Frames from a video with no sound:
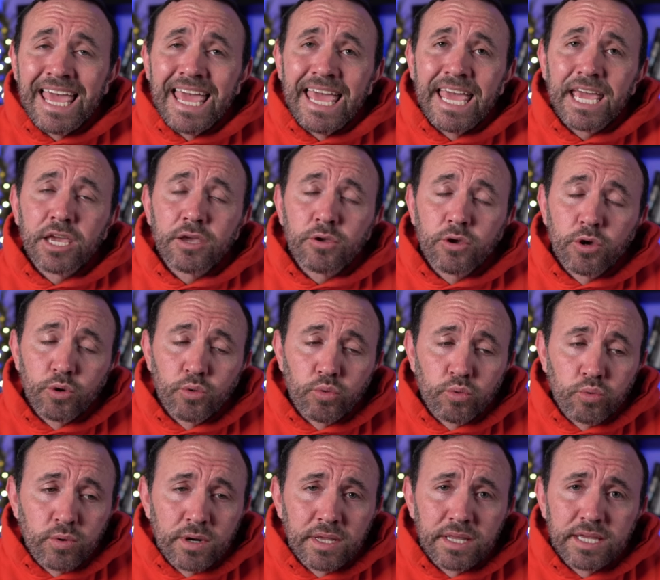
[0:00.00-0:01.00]
and could
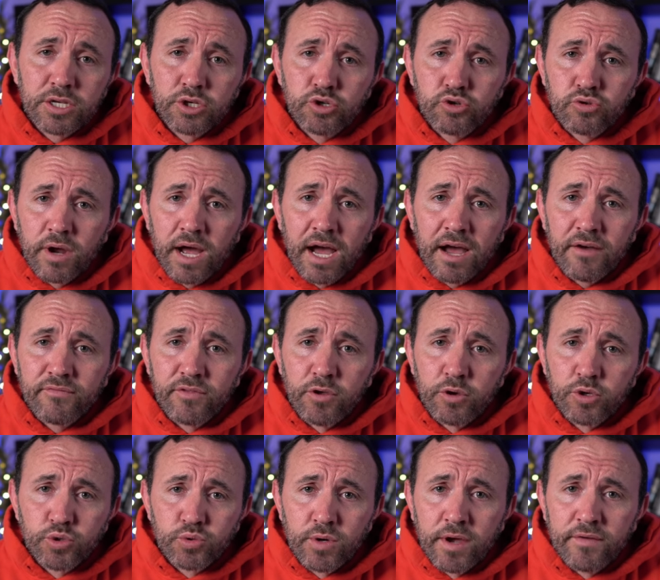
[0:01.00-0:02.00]
really drive
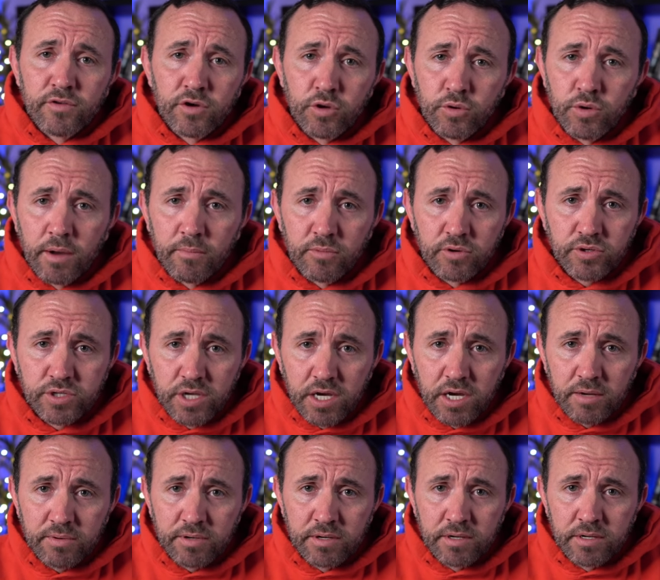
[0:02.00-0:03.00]
those revenue numbers
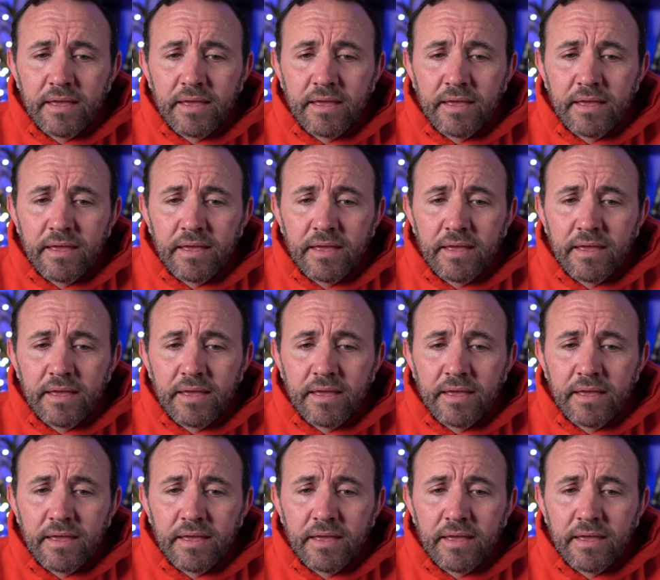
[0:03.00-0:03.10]
up.